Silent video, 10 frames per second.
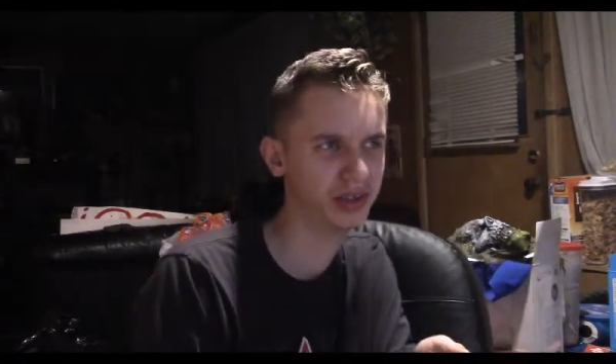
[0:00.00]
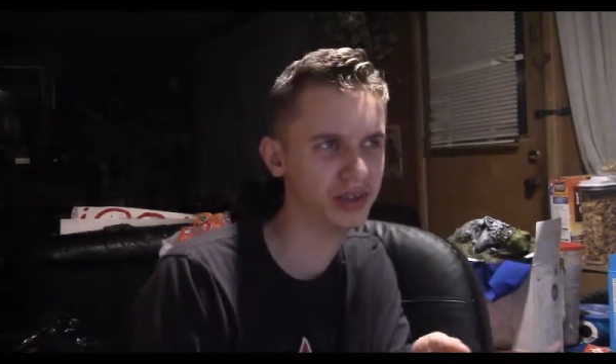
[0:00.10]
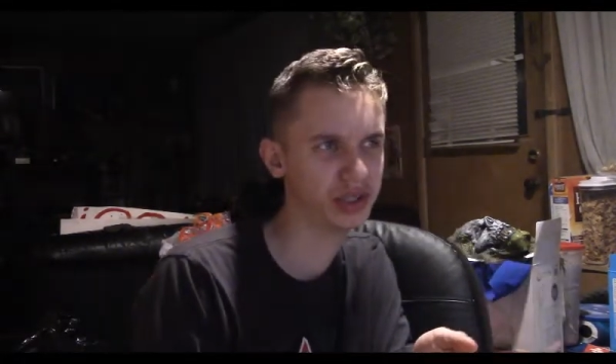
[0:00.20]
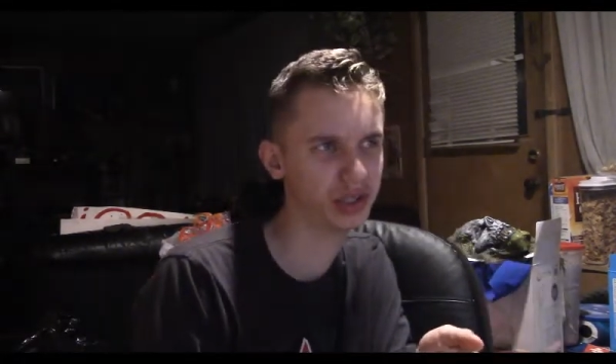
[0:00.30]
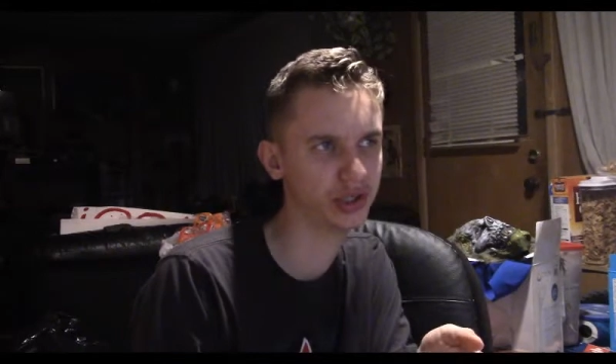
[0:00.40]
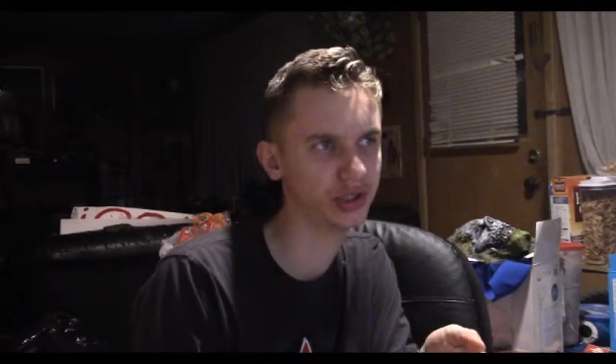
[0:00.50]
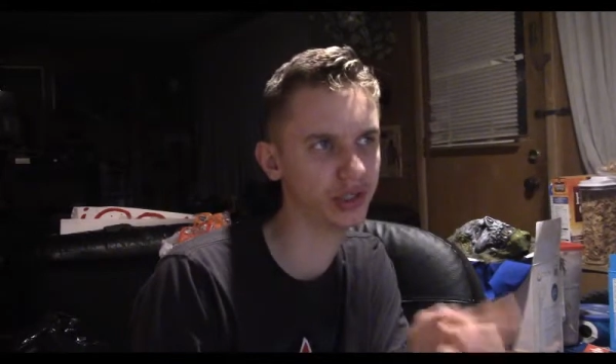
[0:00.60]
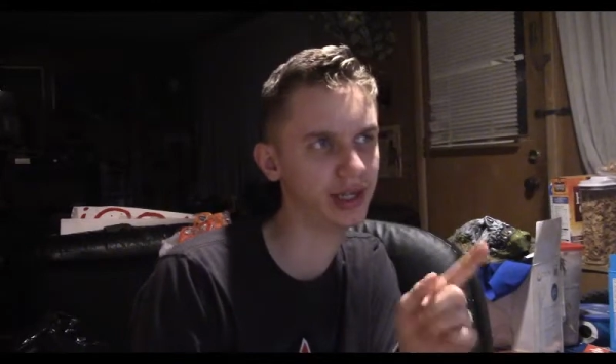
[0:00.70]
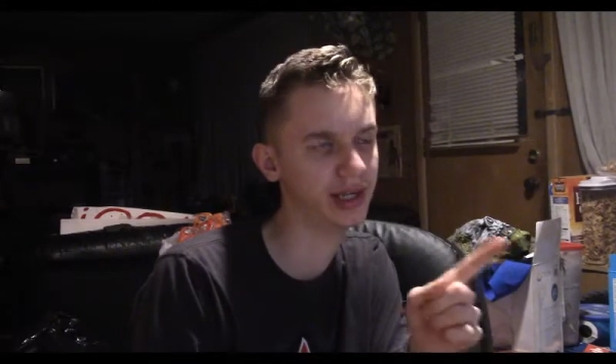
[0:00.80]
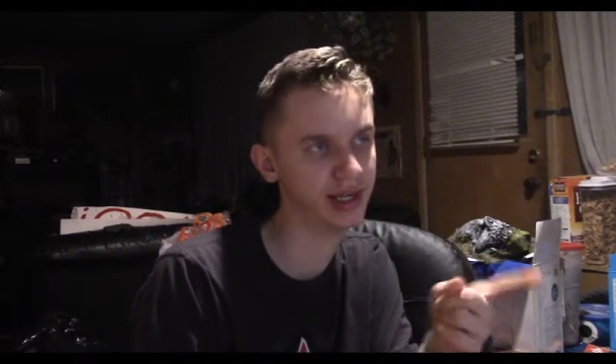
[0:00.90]
Sure,
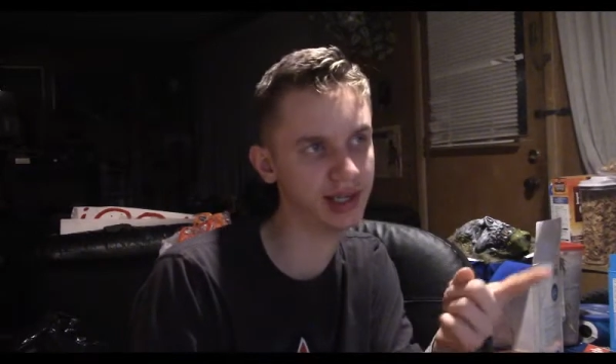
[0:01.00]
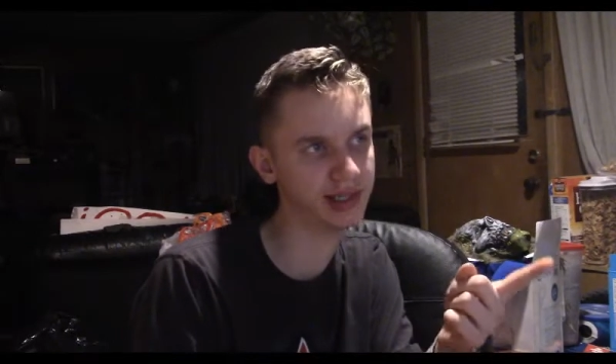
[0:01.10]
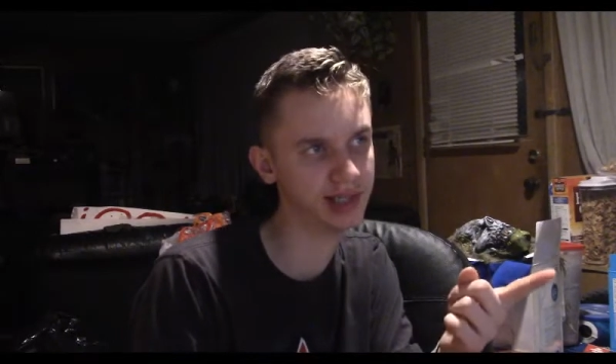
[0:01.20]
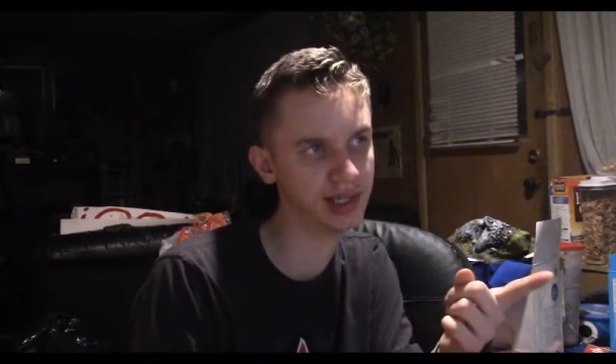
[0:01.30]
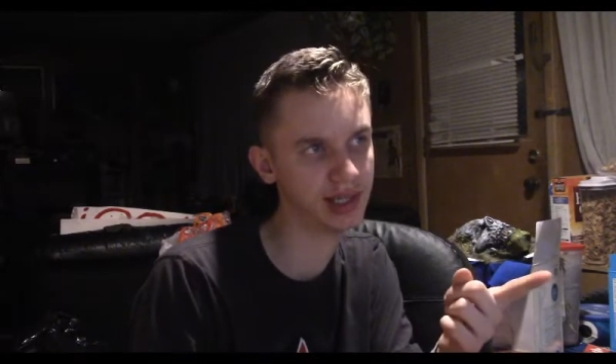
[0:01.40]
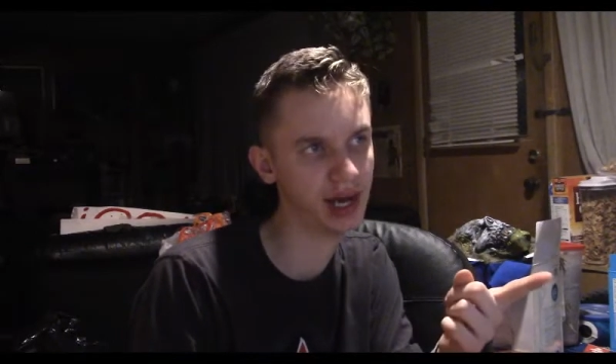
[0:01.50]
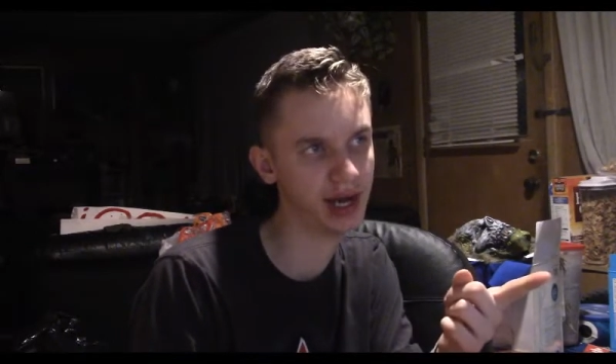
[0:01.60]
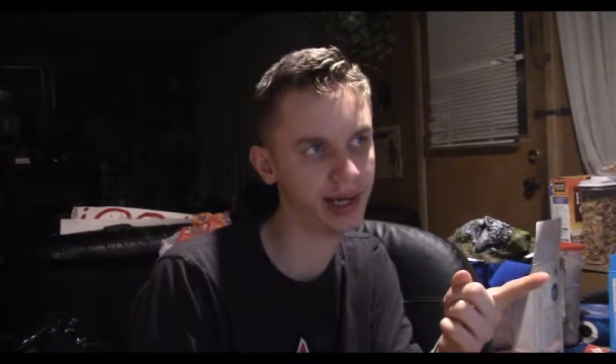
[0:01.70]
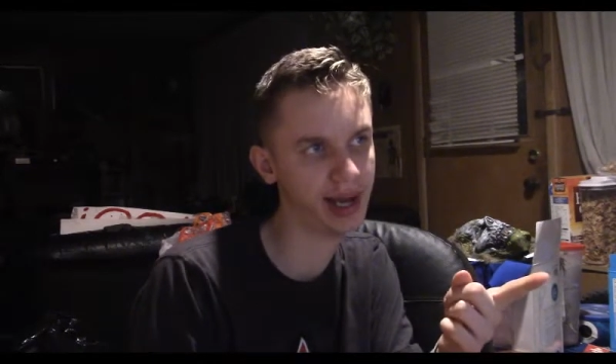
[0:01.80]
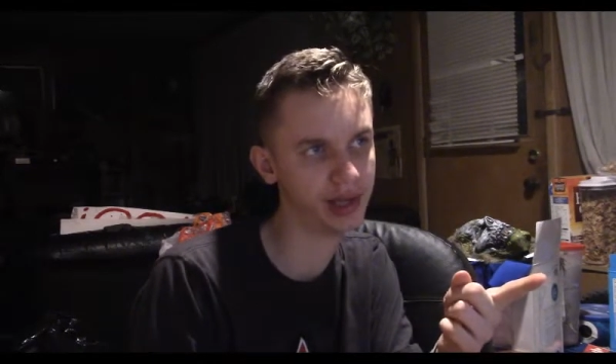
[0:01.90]
like, because it, it says,
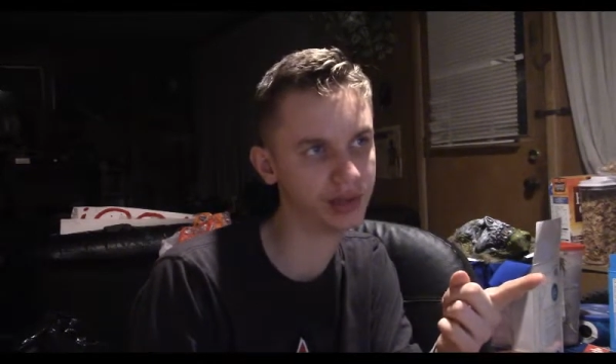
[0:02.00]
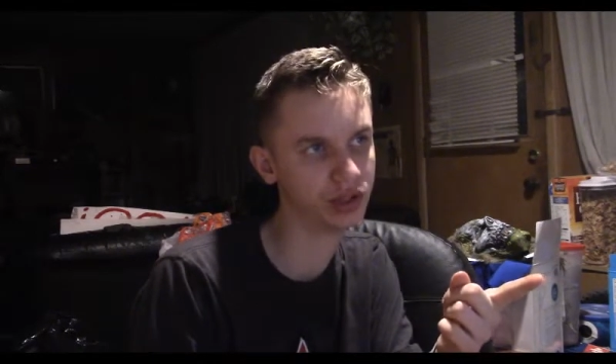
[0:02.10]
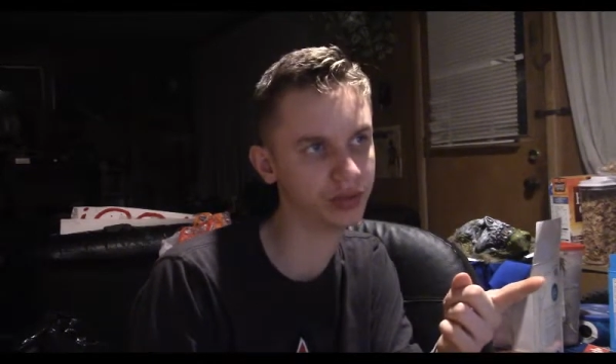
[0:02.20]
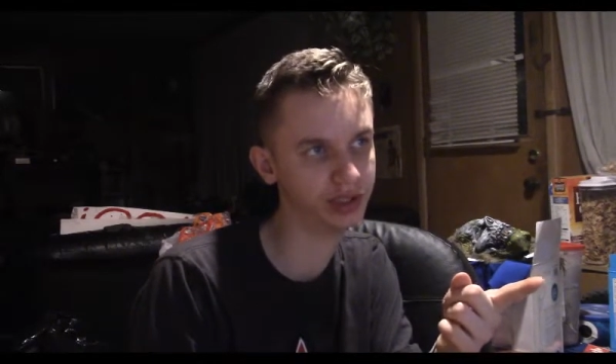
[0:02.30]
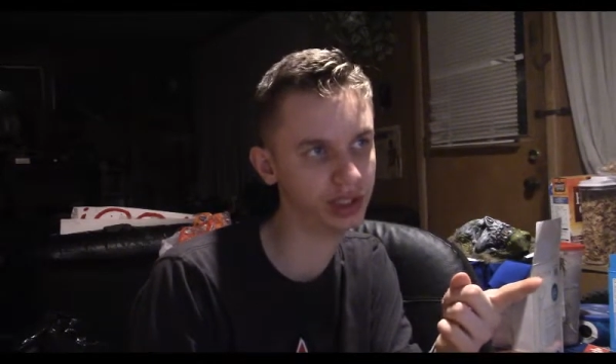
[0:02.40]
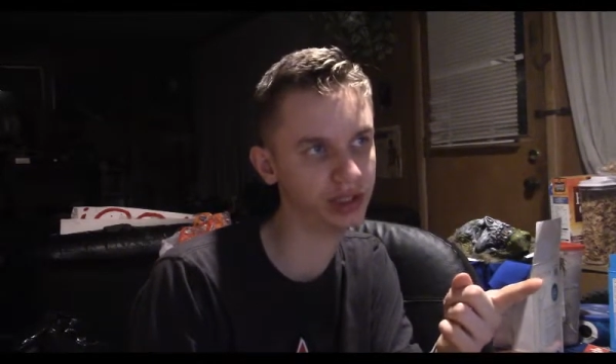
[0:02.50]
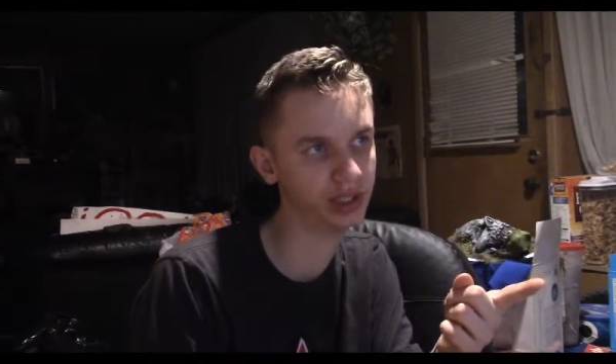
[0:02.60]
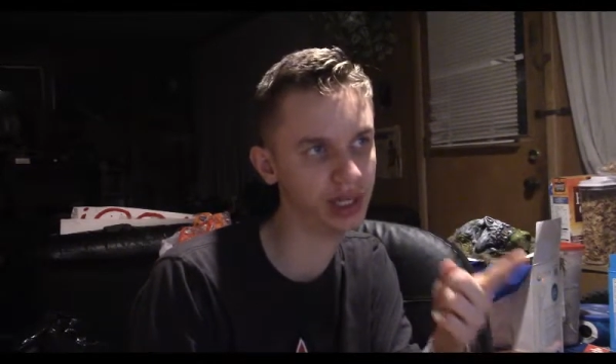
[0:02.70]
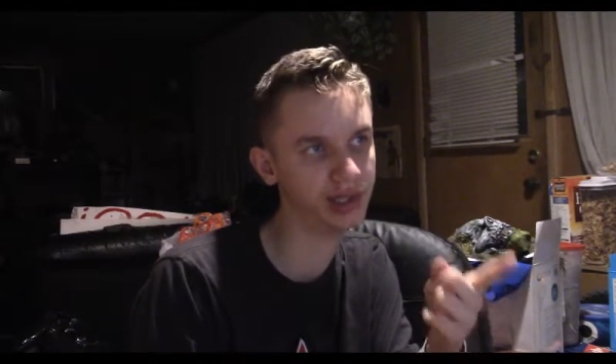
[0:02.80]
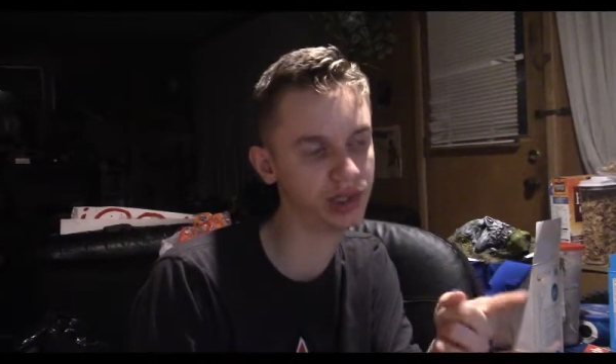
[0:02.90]
I astral projected
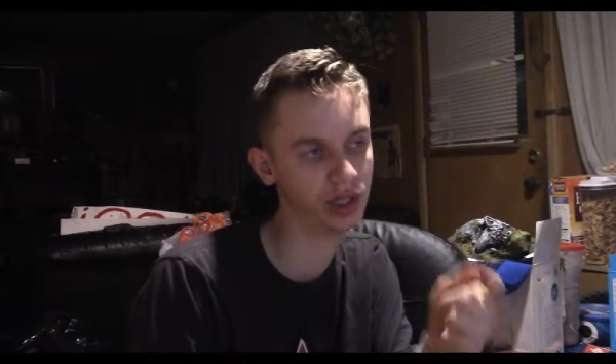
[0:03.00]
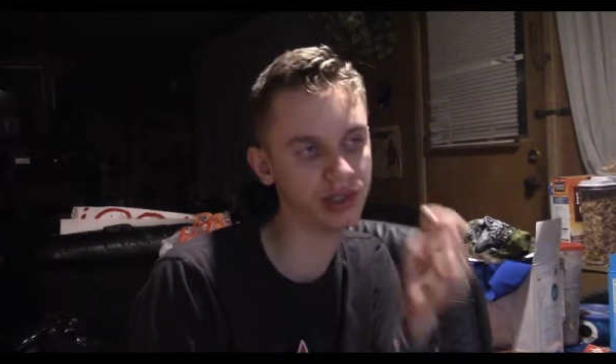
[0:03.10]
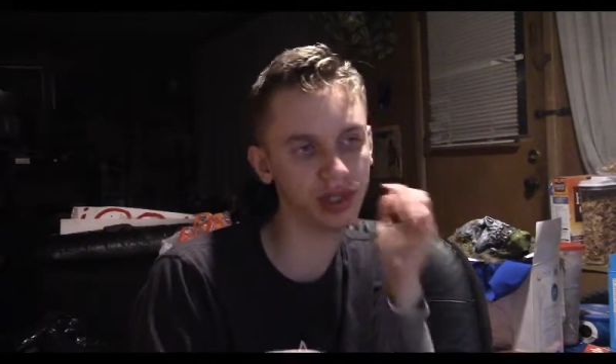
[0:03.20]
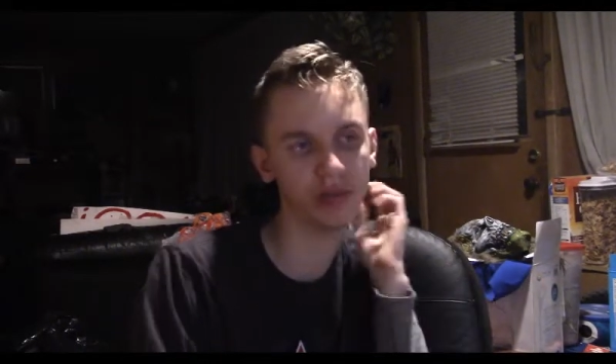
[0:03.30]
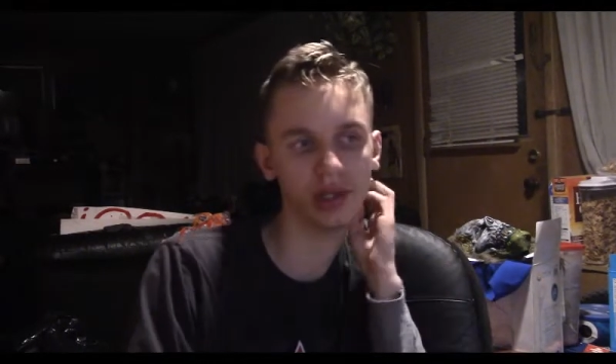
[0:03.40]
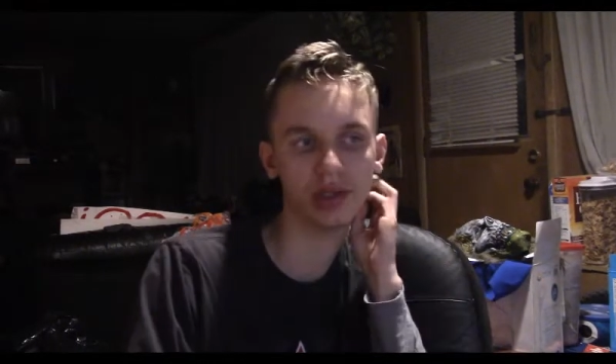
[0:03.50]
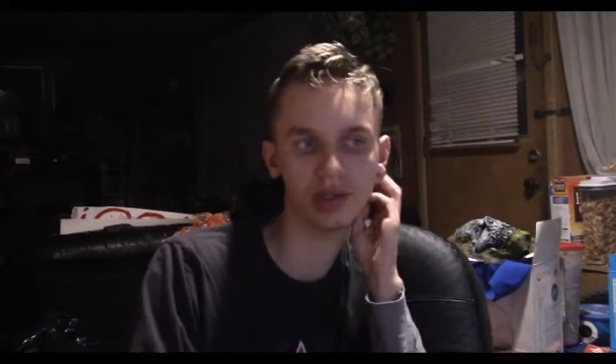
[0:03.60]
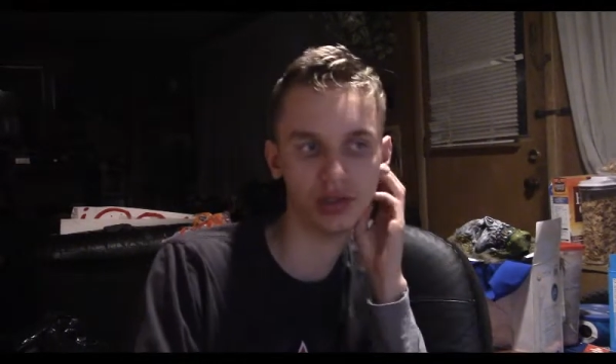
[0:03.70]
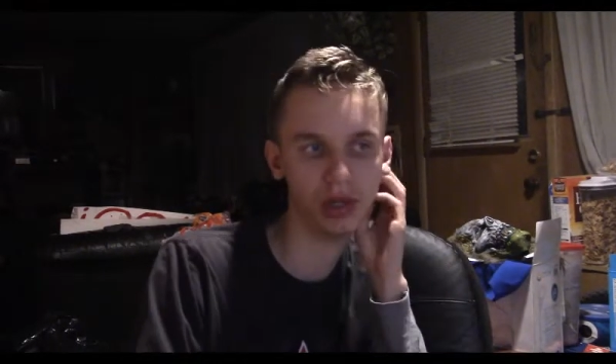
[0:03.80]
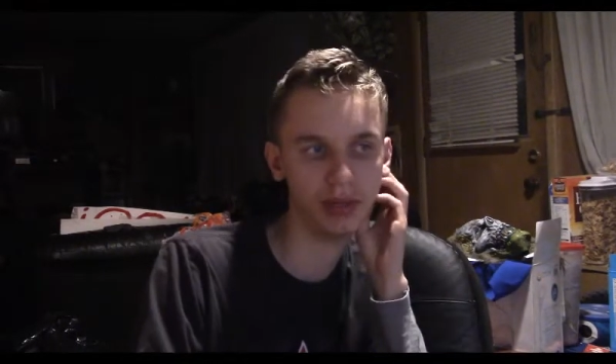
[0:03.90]
and saw something,
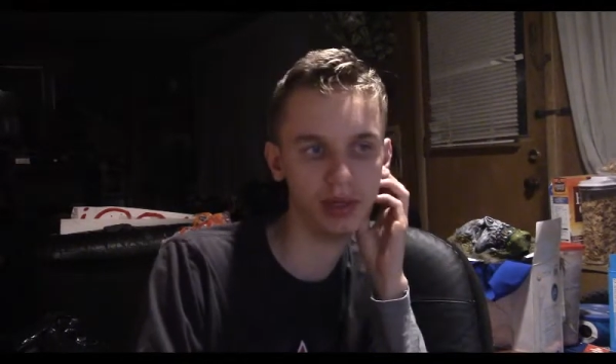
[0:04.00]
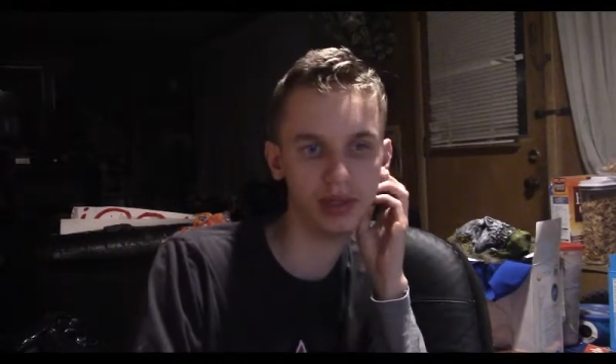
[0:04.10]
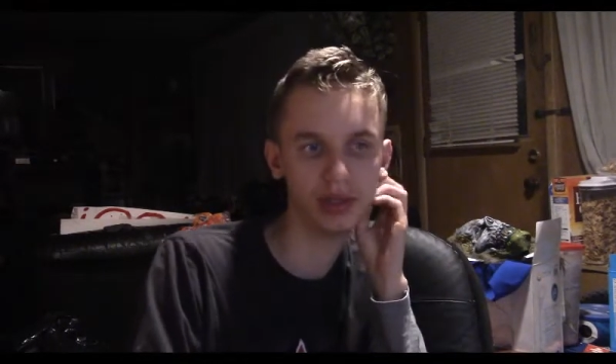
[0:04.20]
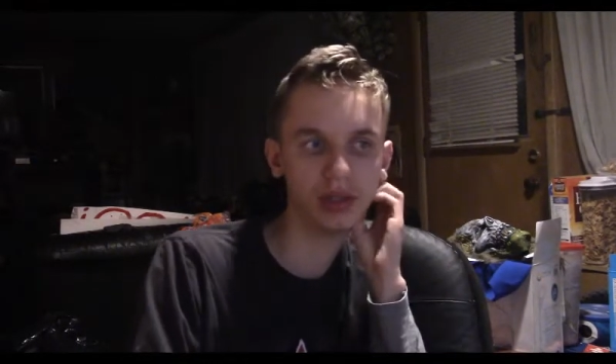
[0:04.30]
so maybe...